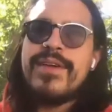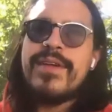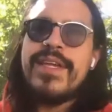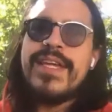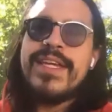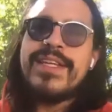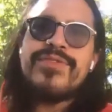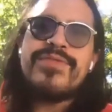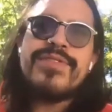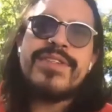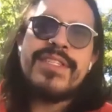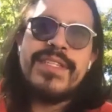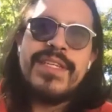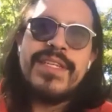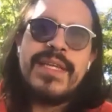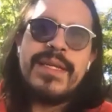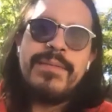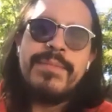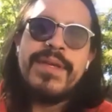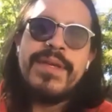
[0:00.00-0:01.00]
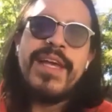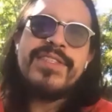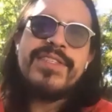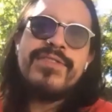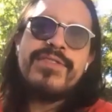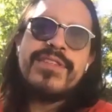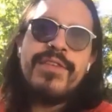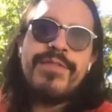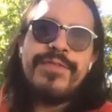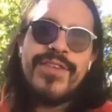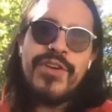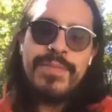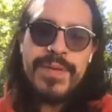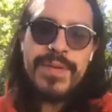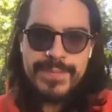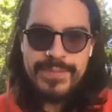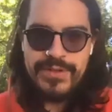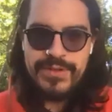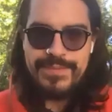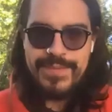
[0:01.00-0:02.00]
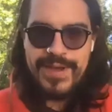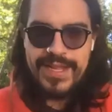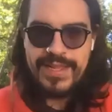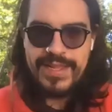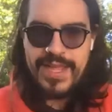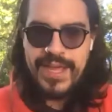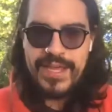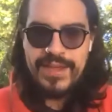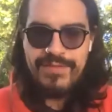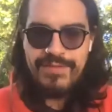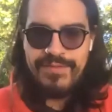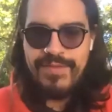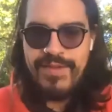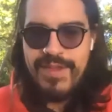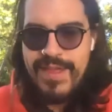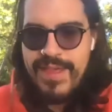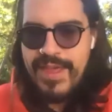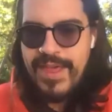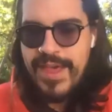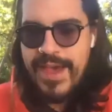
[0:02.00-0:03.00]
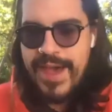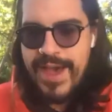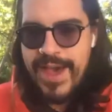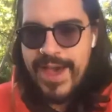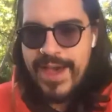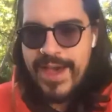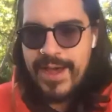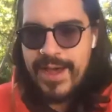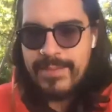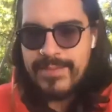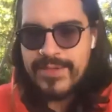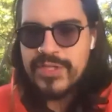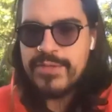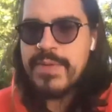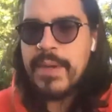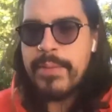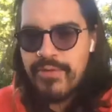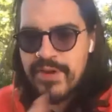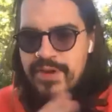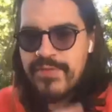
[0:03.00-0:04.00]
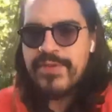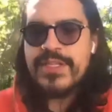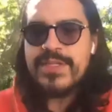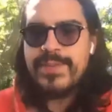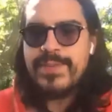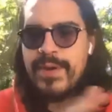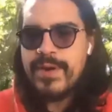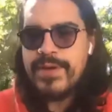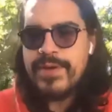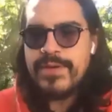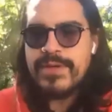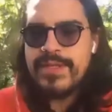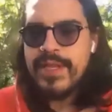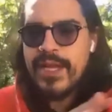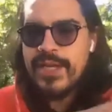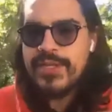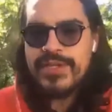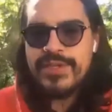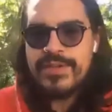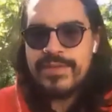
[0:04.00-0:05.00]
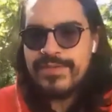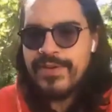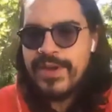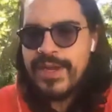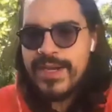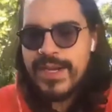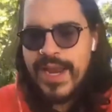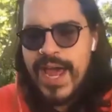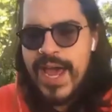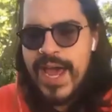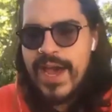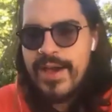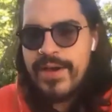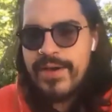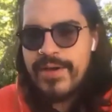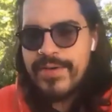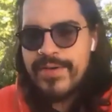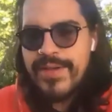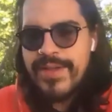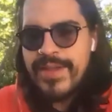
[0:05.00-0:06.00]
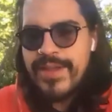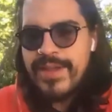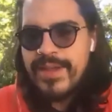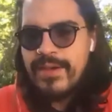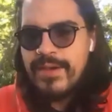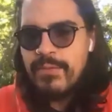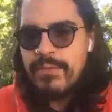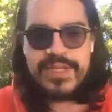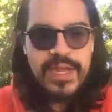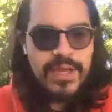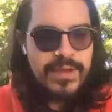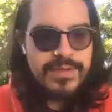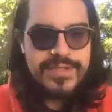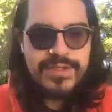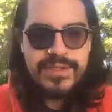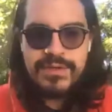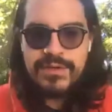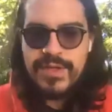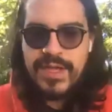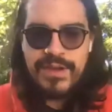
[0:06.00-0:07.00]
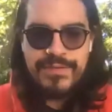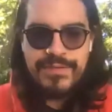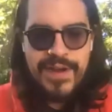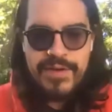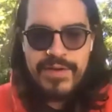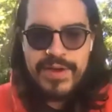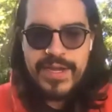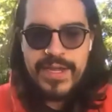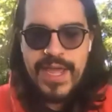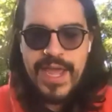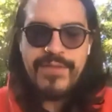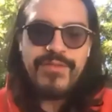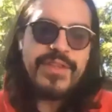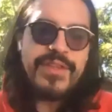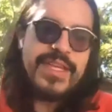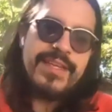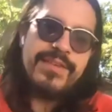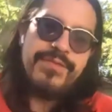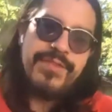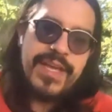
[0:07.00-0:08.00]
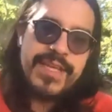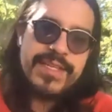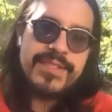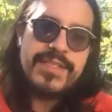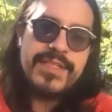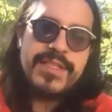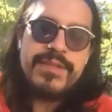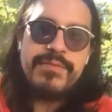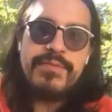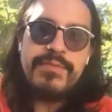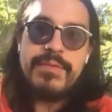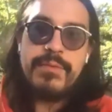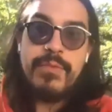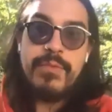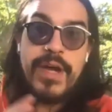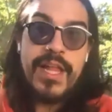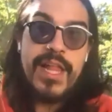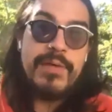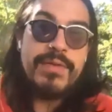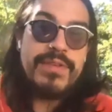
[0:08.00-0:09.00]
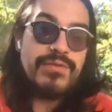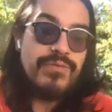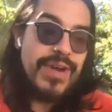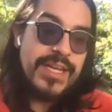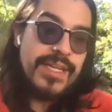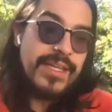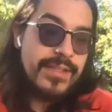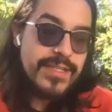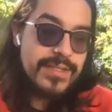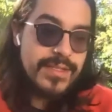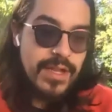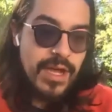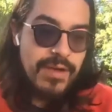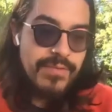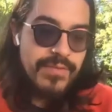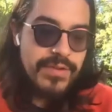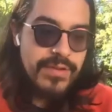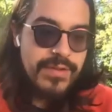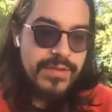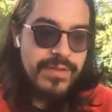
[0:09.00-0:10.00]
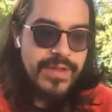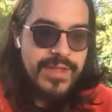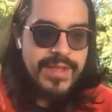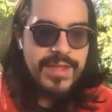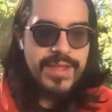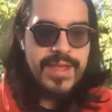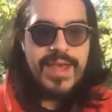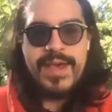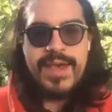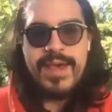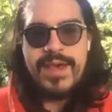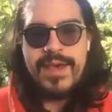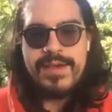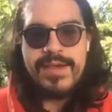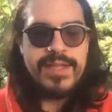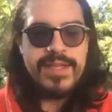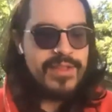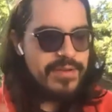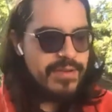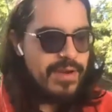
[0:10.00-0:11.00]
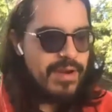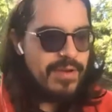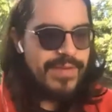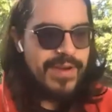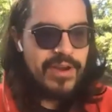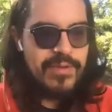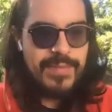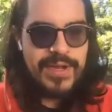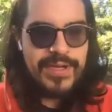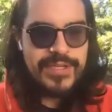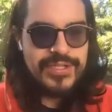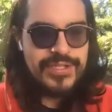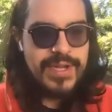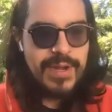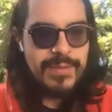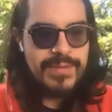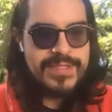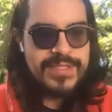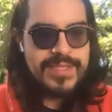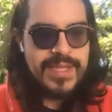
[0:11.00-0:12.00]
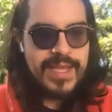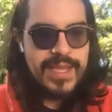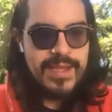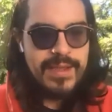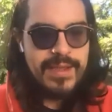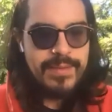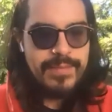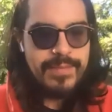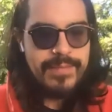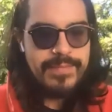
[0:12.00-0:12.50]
interesting because there's a few people in my life. So my previous partner / good friend now was also like very heavily invested while I was writing this novel. And there are very much, I would say,